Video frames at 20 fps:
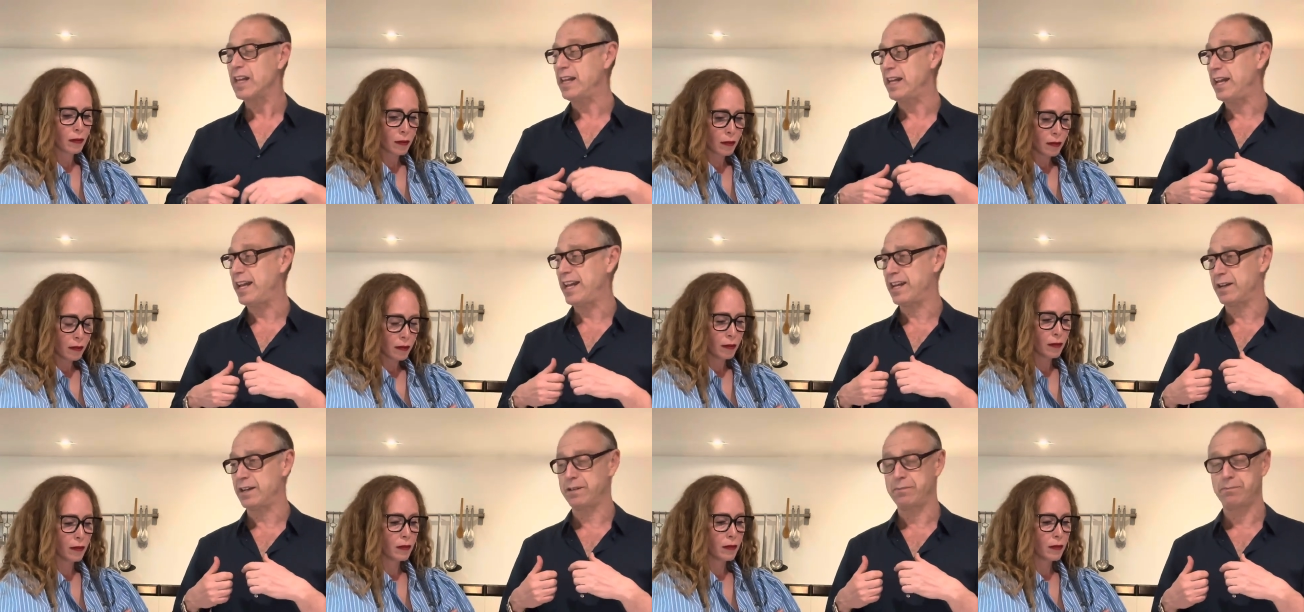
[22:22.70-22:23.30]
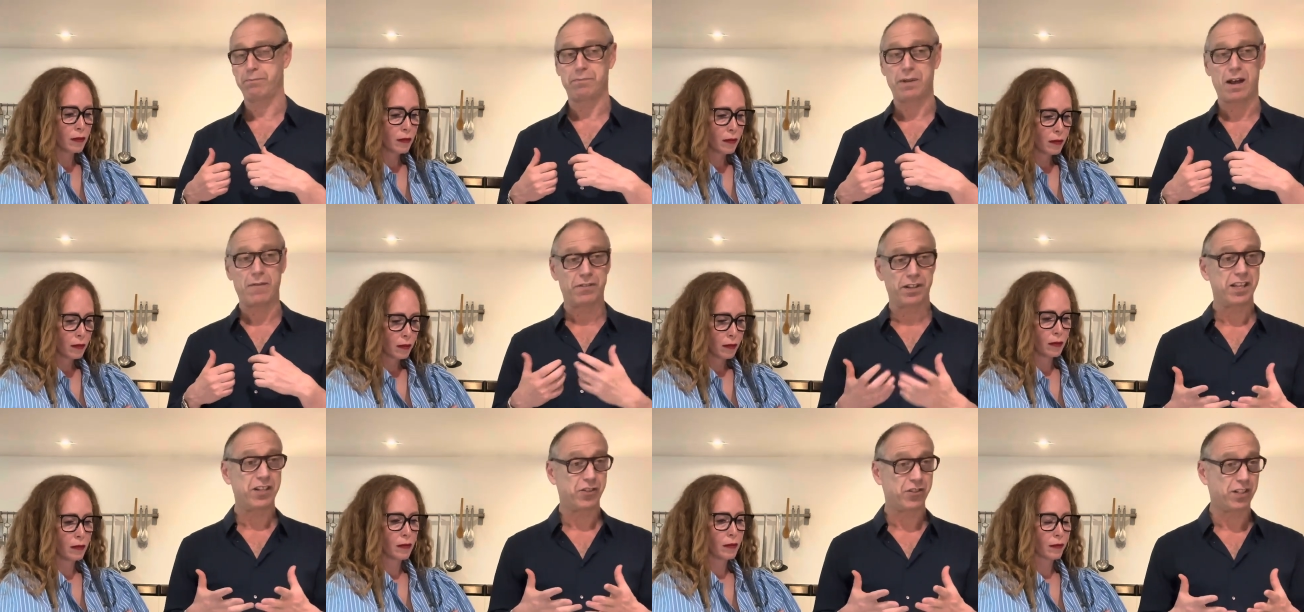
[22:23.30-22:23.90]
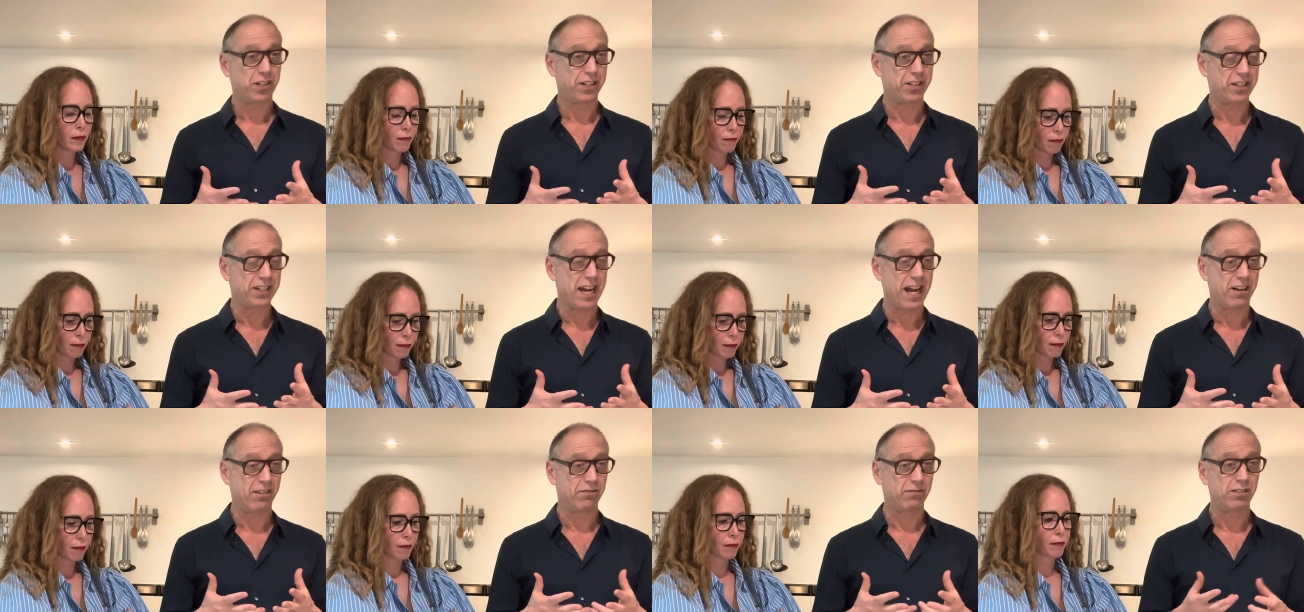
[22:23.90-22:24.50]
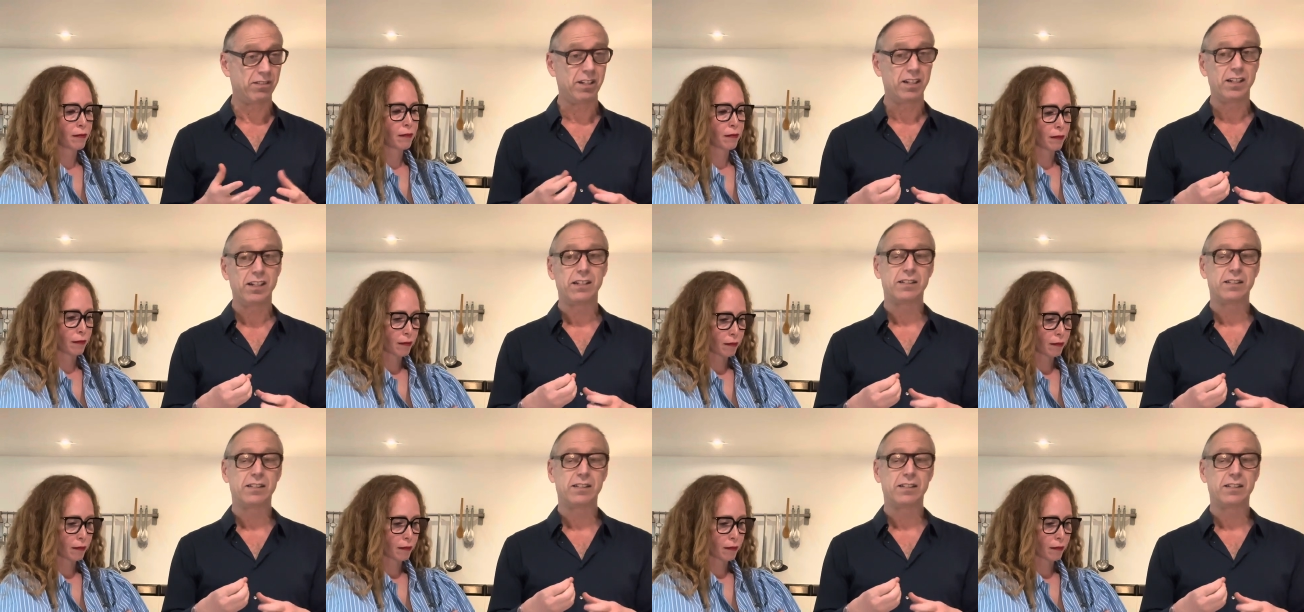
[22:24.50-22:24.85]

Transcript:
Speaker 1: and everything shuts down.